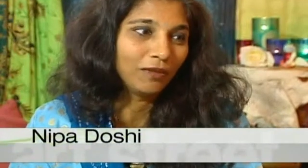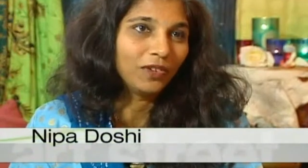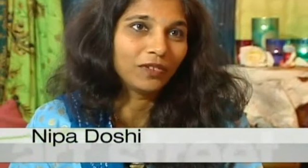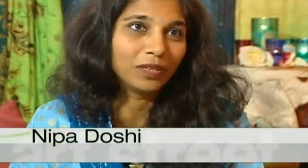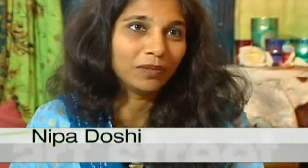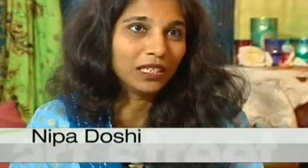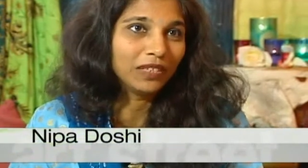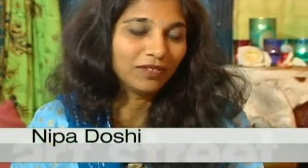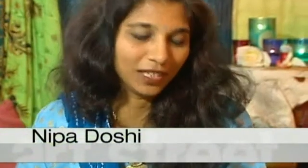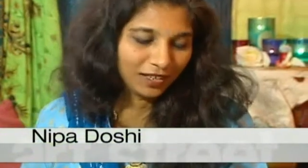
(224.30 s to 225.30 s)
and we really
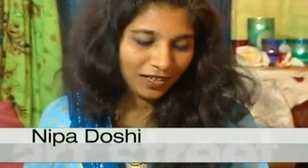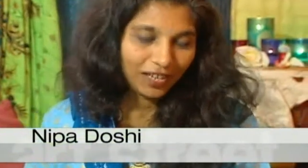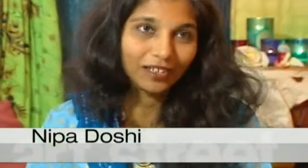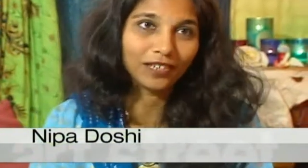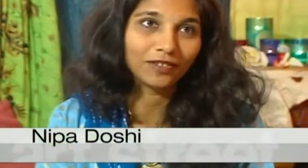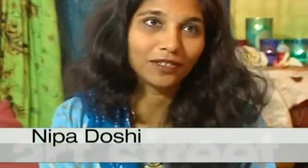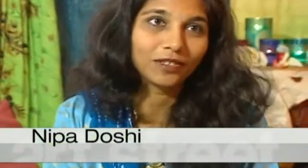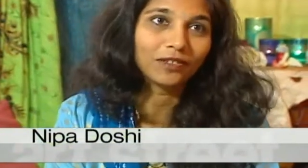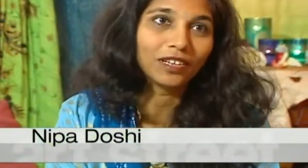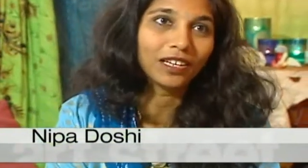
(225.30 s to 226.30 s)
believe that henna gives us
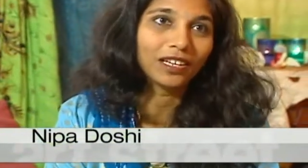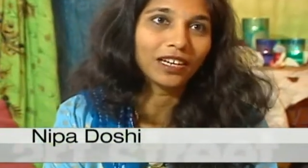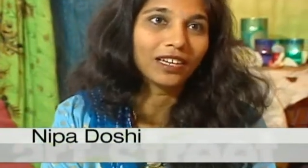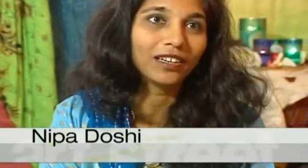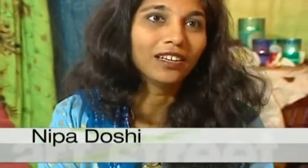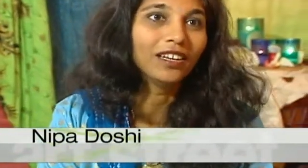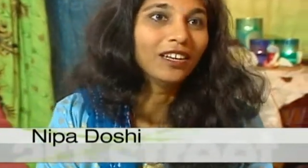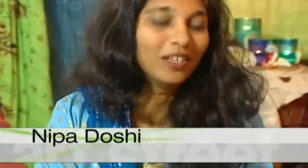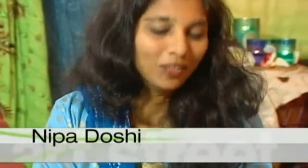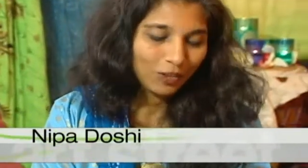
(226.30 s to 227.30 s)
good luck, and
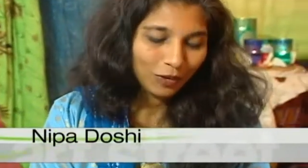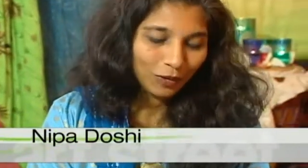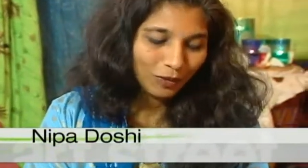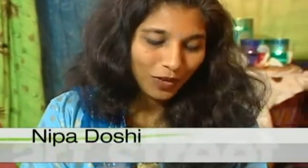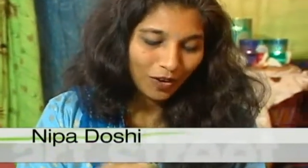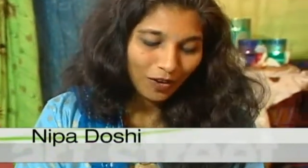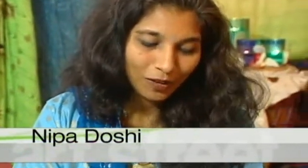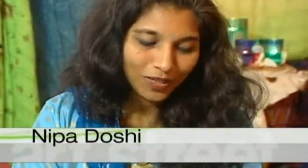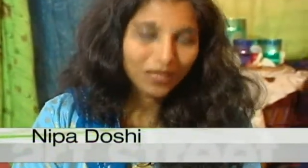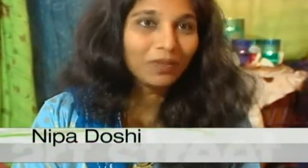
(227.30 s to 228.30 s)
so we
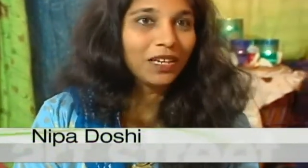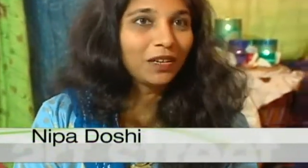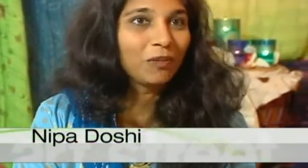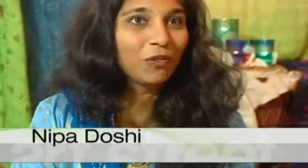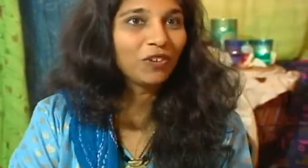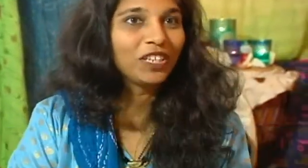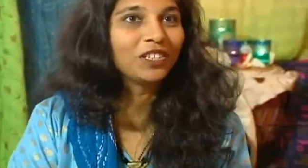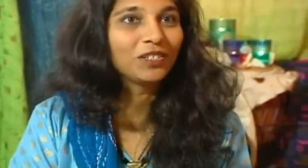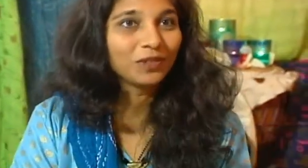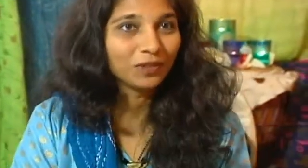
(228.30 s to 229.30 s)
always make it a
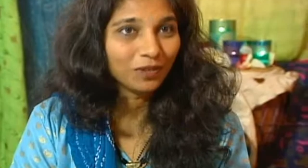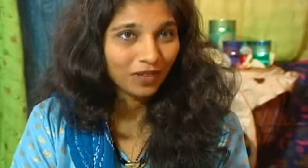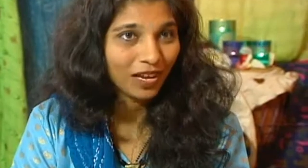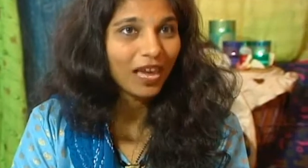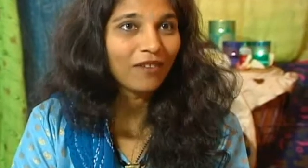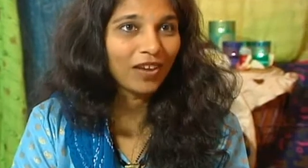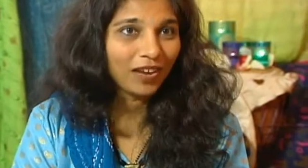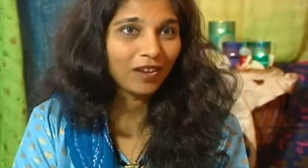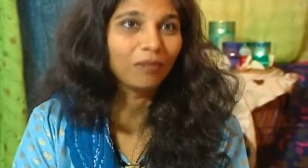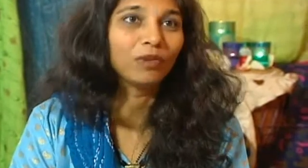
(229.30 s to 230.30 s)
point to have
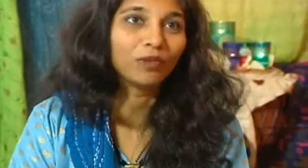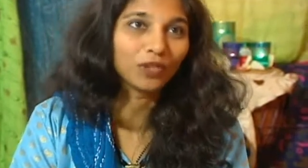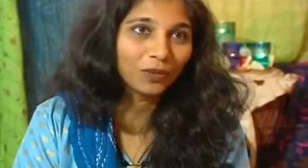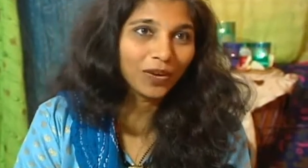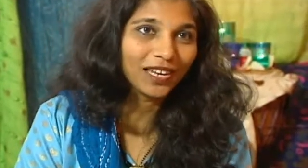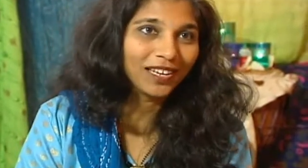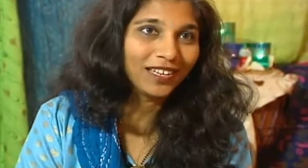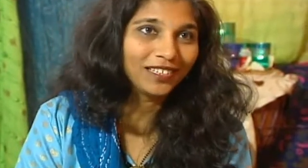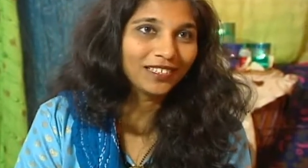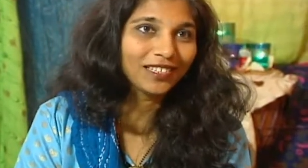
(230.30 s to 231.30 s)
henna before the
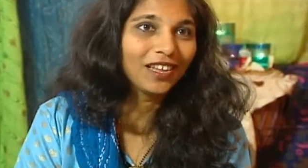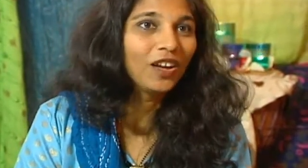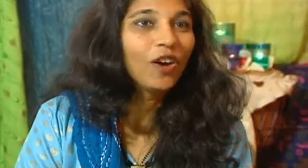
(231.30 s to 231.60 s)
weddings,